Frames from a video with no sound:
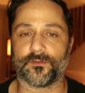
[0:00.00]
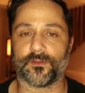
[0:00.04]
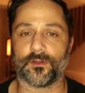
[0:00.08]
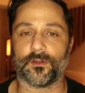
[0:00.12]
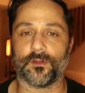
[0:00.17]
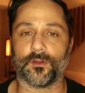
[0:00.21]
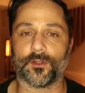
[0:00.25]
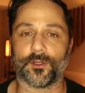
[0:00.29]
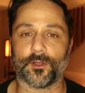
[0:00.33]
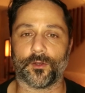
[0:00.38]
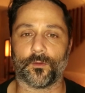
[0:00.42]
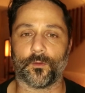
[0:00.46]
have to
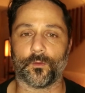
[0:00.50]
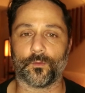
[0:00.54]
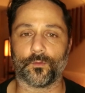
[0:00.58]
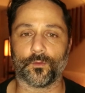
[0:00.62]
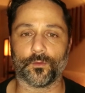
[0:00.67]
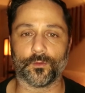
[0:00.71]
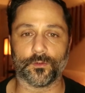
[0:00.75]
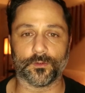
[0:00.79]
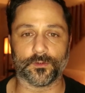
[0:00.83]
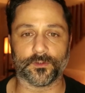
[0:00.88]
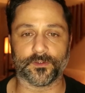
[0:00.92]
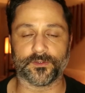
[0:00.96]
look at all the
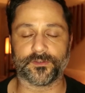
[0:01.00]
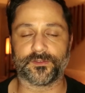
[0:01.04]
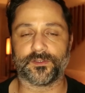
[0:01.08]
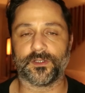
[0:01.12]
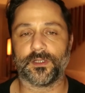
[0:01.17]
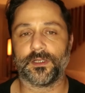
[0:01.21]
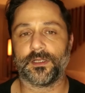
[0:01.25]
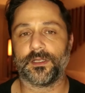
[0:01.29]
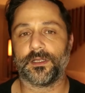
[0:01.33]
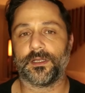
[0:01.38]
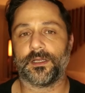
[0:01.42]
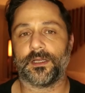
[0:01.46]
rules
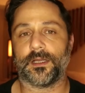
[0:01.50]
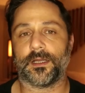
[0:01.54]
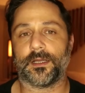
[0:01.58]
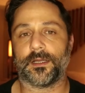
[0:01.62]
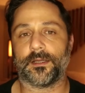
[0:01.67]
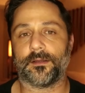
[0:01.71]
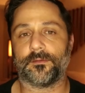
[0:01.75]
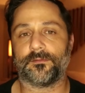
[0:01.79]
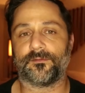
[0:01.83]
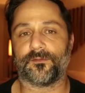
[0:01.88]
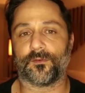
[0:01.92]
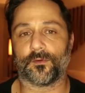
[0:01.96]

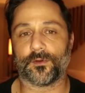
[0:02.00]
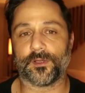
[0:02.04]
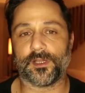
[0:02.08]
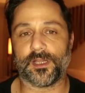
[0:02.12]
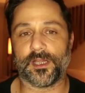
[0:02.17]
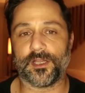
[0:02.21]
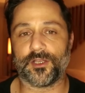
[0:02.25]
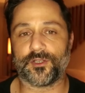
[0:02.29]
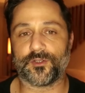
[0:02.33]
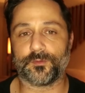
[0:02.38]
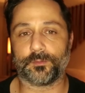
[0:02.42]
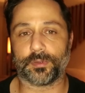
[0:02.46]
for
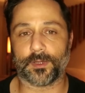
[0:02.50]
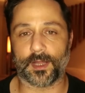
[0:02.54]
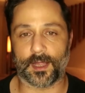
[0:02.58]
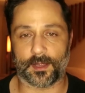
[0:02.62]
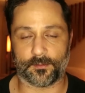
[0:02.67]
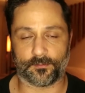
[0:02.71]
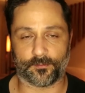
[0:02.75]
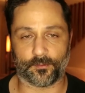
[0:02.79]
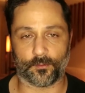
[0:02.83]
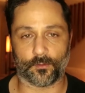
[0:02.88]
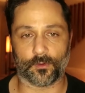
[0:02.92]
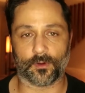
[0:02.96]
each
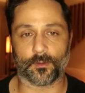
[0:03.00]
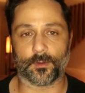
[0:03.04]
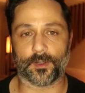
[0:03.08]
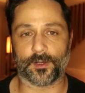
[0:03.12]
platform.